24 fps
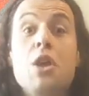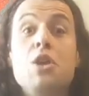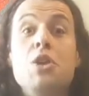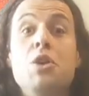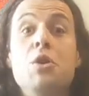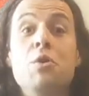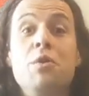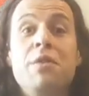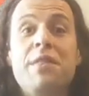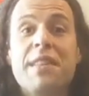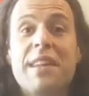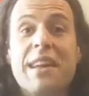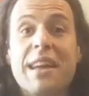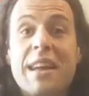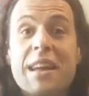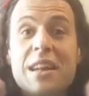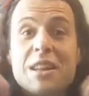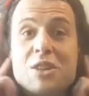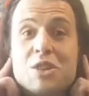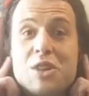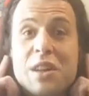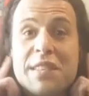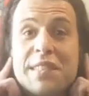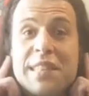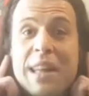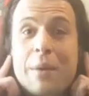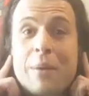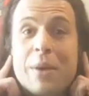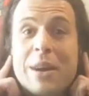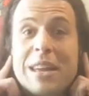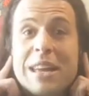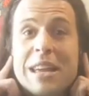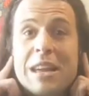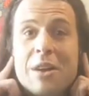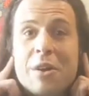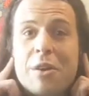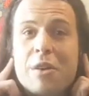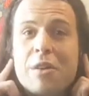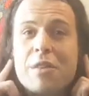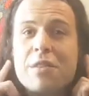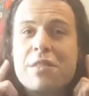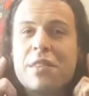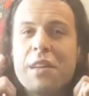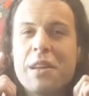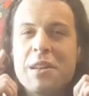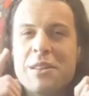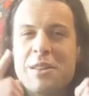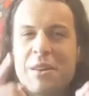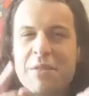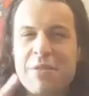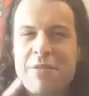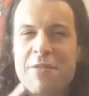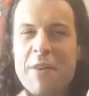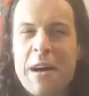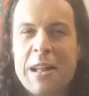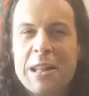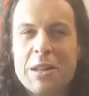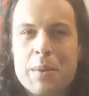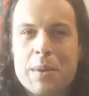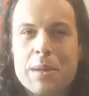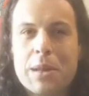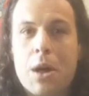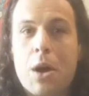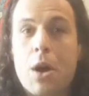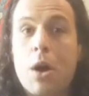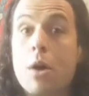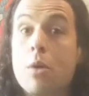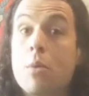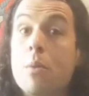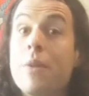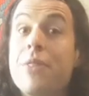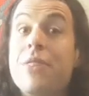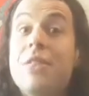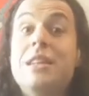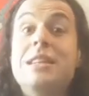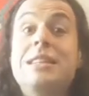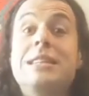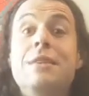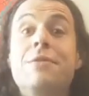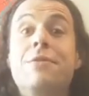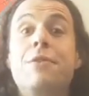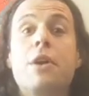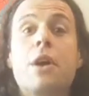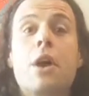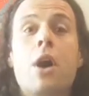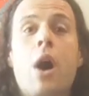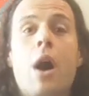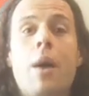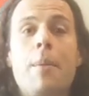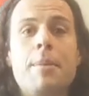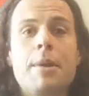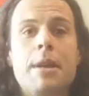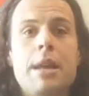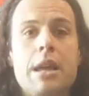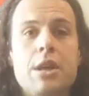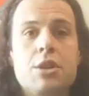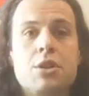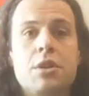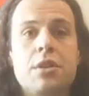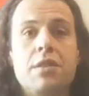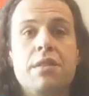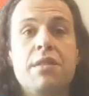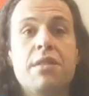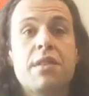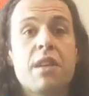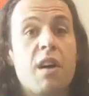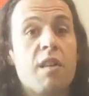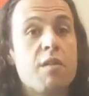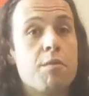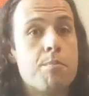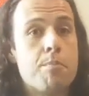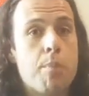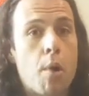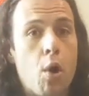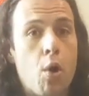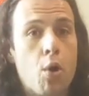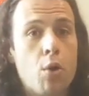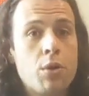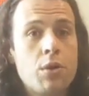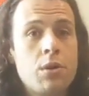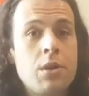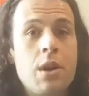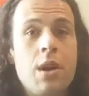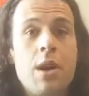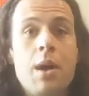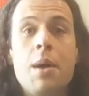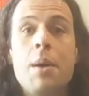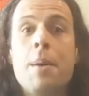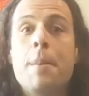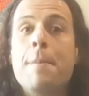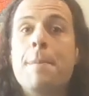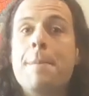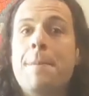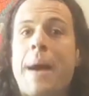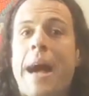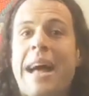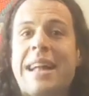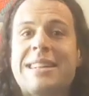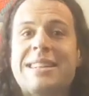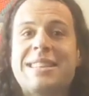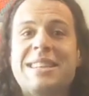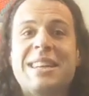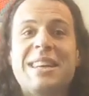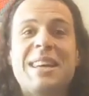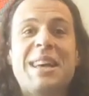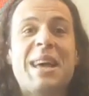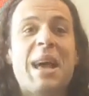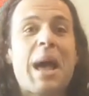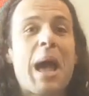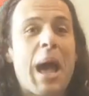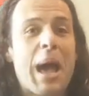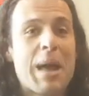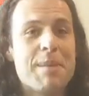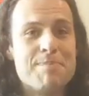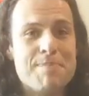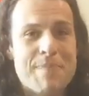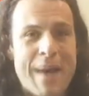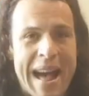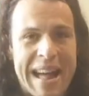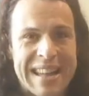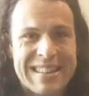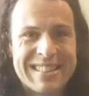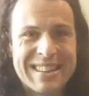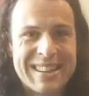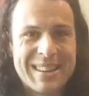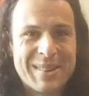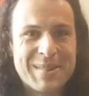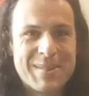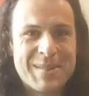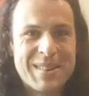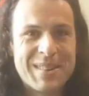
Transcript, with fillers: using just our ears to follow along with the different combinations of pon, pat, and pata.